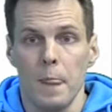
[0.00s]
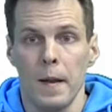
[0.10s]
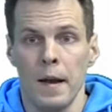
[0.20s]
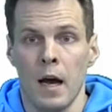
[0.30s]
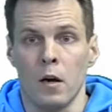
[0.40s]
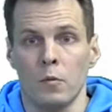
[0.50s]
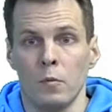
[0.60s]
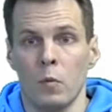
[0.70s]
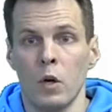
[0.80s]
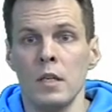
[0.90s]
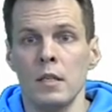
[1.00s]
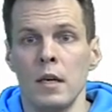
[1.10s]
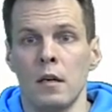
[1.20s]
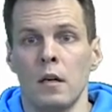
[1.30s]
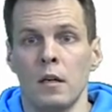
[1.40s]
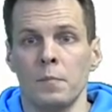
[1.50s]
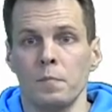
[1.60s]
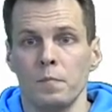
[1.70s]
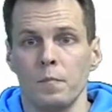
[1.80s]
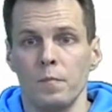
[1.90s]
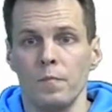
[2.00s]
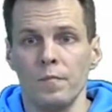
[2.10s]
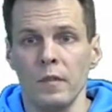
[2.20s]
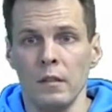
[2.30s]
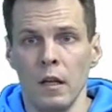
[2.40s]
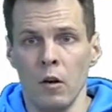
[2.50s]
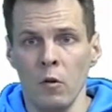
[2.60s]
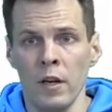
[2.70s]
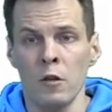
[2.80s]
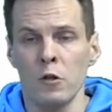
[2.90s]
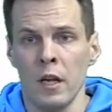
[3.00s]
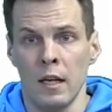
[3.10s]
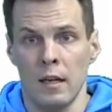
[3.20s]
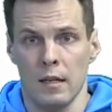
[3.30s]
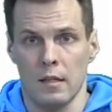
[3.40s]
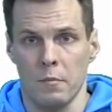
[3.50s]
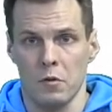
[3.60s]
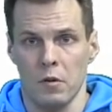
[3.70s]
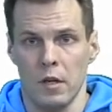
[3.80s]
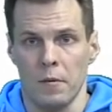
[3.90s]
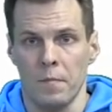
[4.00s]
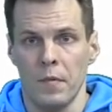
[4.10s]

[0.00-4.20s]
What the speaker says: Now, what is the no endogeneity assumption here?